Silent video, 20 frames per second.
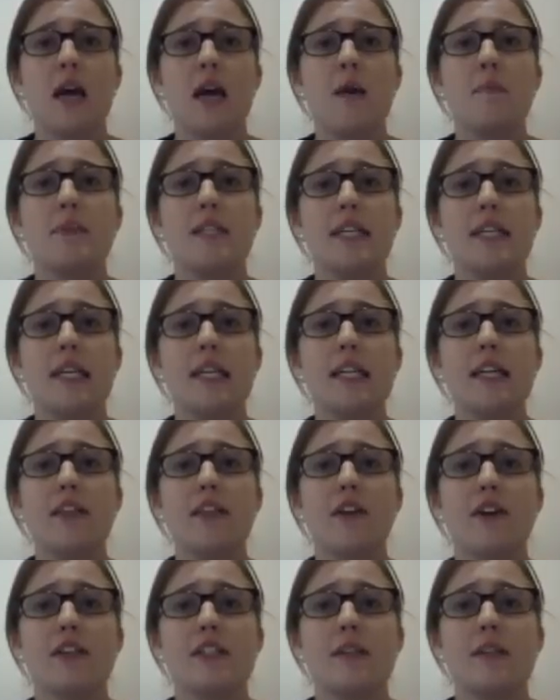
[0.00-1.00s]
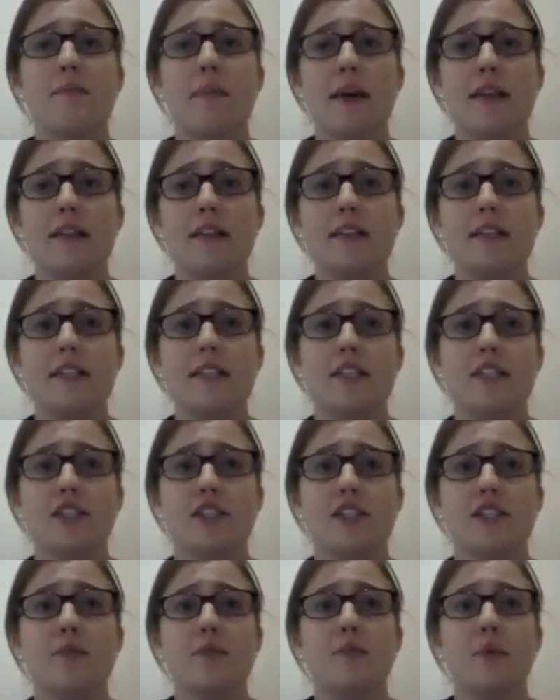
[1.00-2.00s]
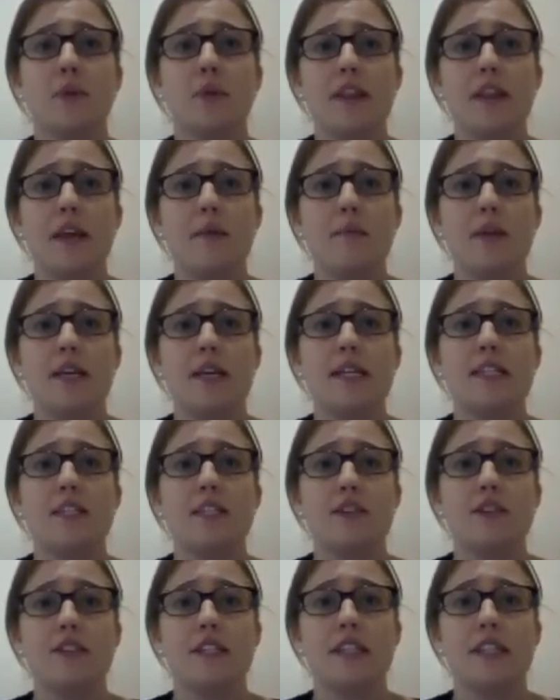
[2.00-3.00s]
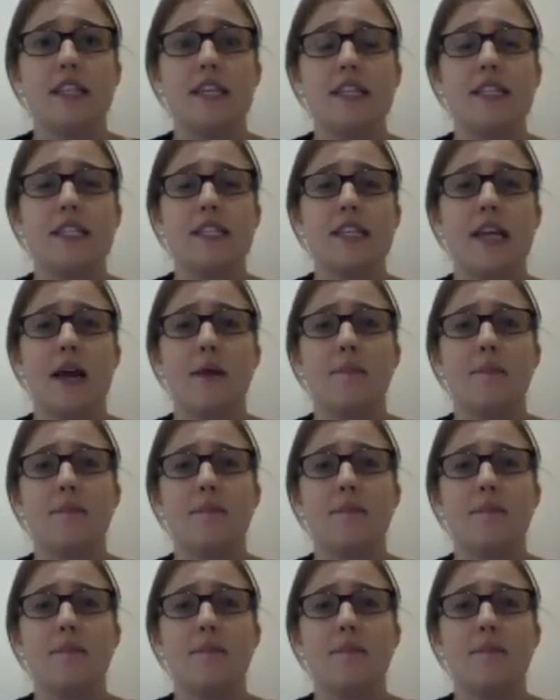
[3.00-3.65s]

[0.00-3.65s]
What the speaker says: particularly those that make the decision to bully their peers using the internet.